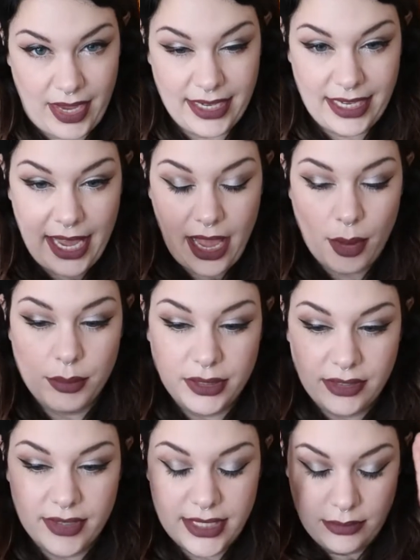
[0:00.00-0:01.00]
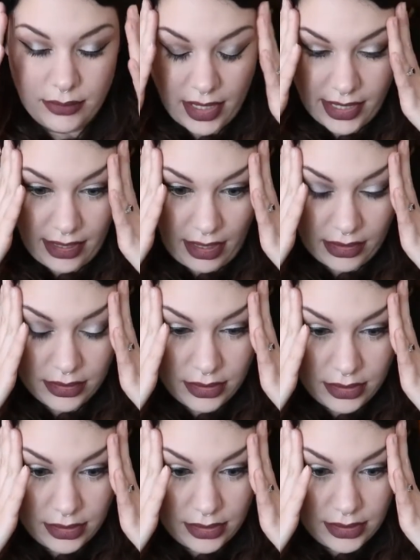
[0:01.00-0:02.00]
I can't believe I didn't buy that.
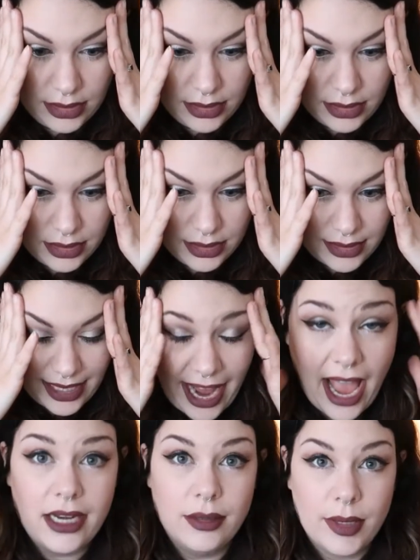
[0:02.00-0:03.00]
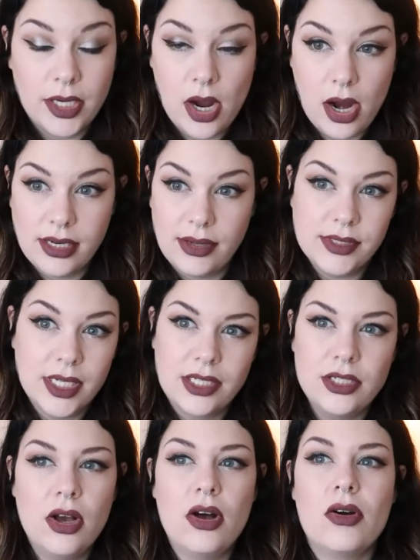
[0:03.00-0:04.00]
I had it in my cart and I was
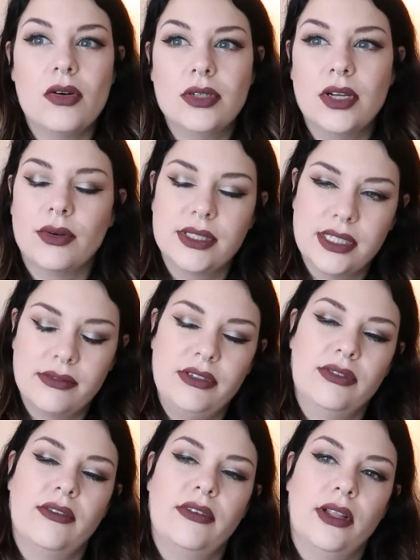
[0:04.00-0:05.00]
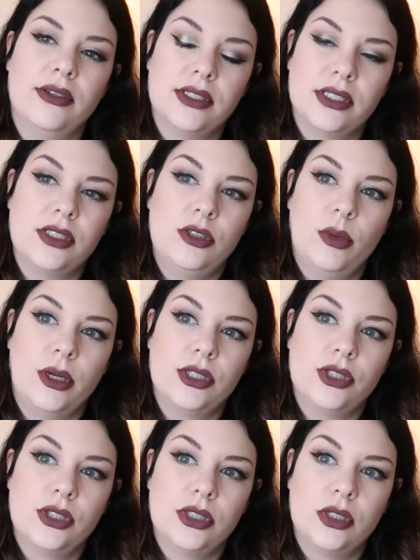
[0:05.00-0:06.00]
like, no, it's $75. That's too
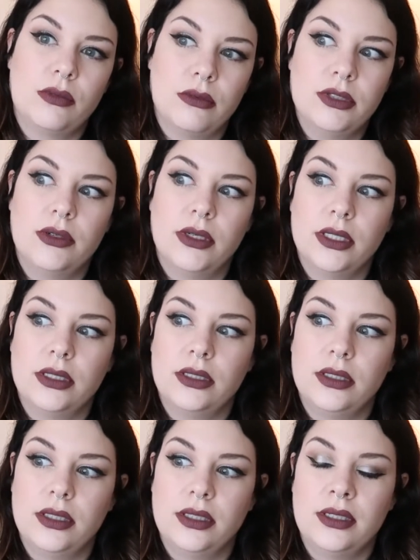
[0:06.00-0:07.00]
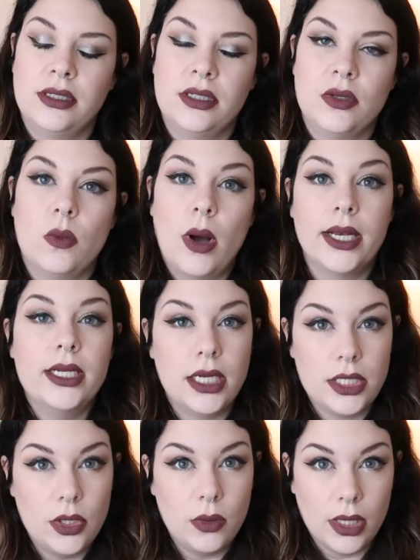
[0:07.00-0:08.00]
much. I won't do it. Why didn't
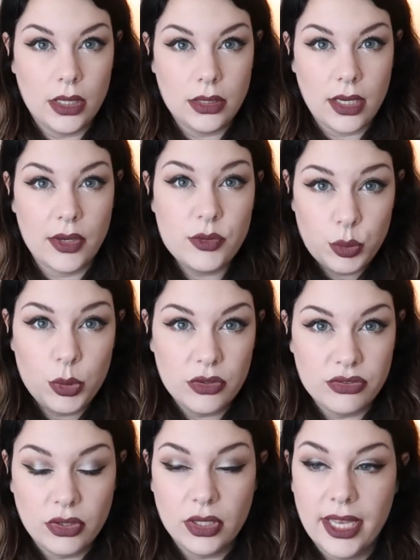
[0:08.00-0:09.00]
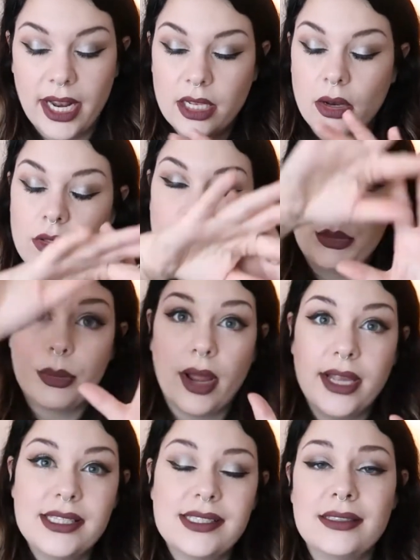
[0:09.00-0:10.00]
I do it? It was beautiful. It had all the
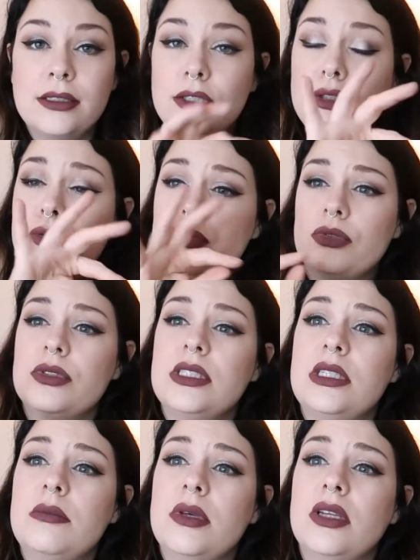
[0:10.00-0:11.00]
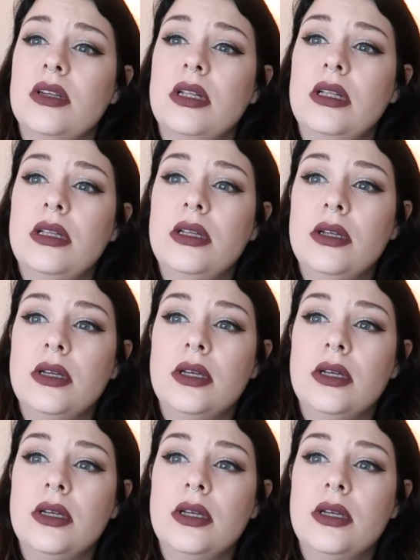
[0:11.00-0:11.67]
brights and then the neutrals in the middle.